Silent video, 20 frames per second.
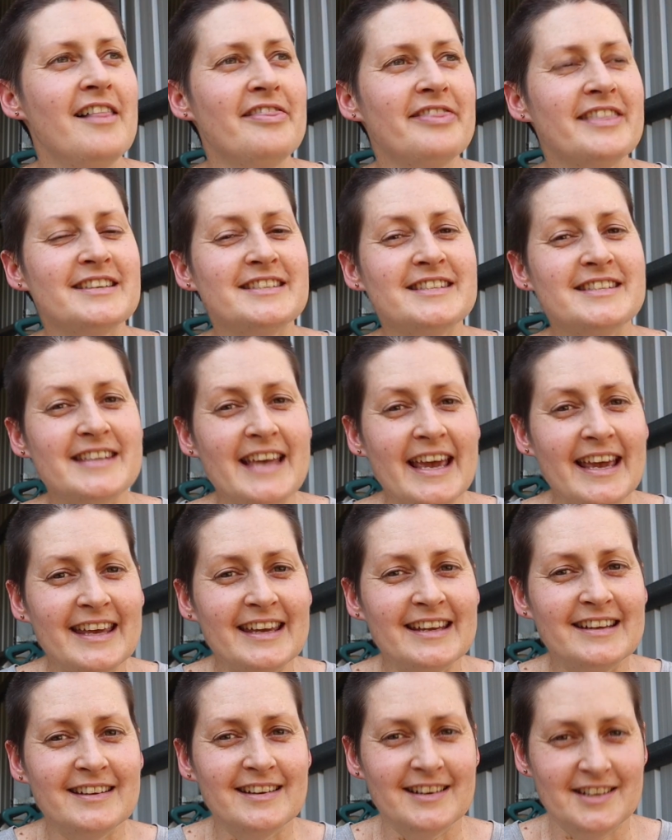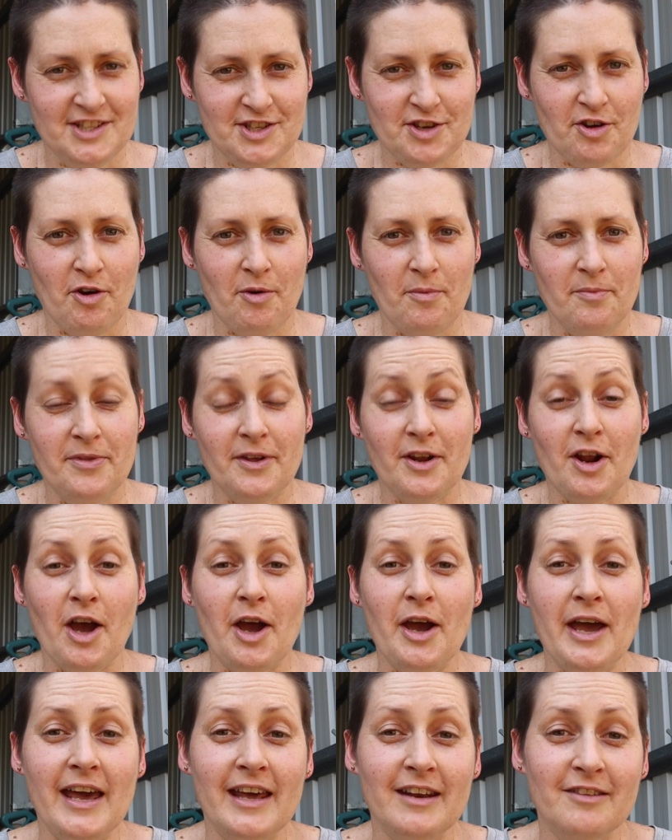The second job that
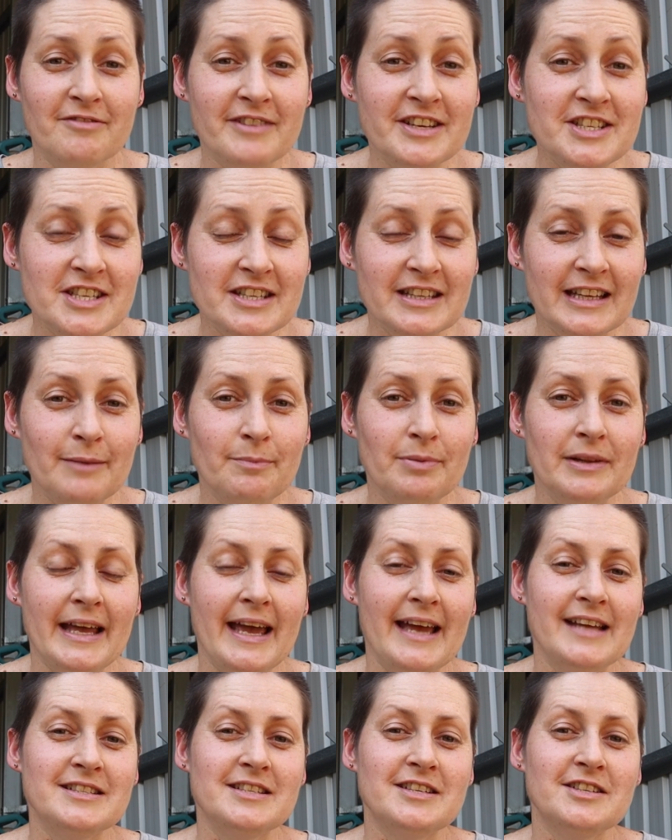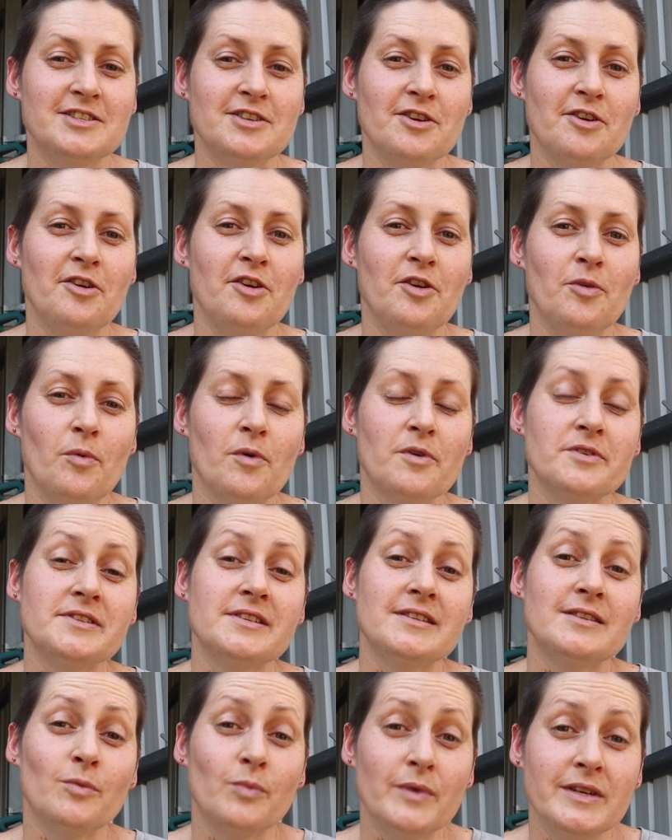I had originally planned to do
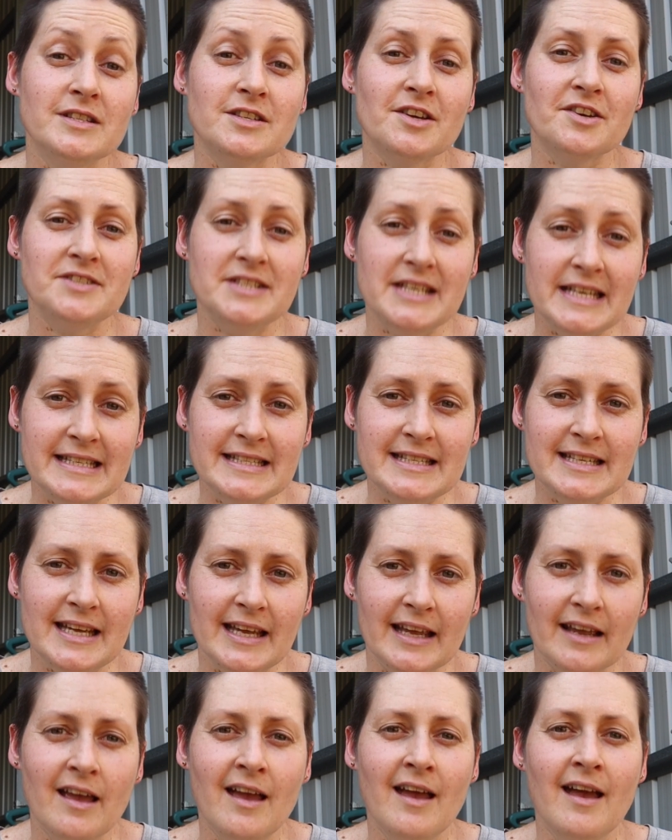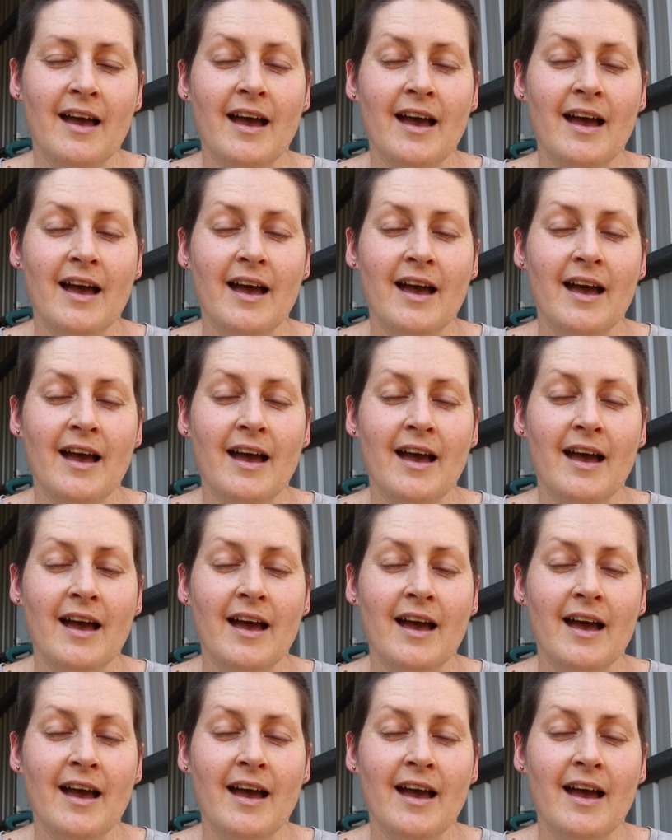was the window tinting.